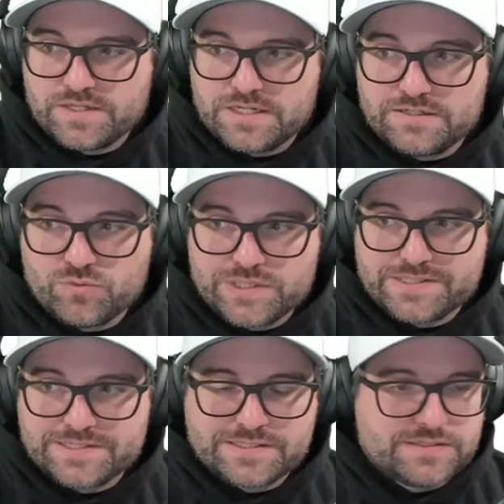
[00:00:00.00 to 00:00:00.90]
into
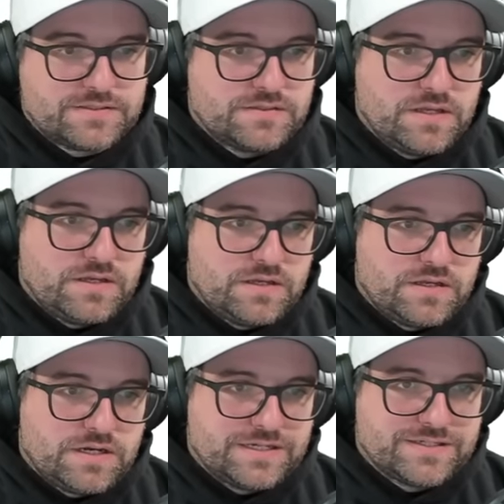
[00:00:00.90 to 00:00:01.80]
existence
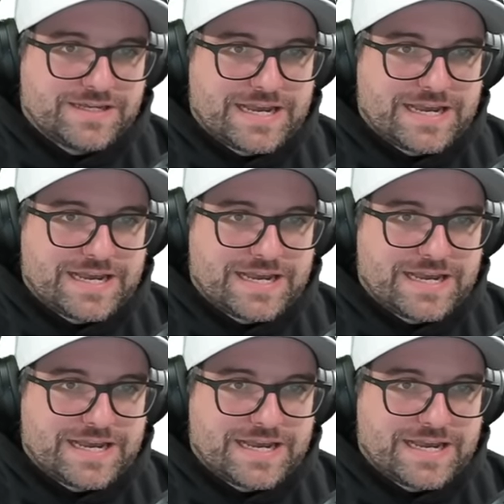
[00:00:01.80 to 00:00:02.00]
uh, it's like,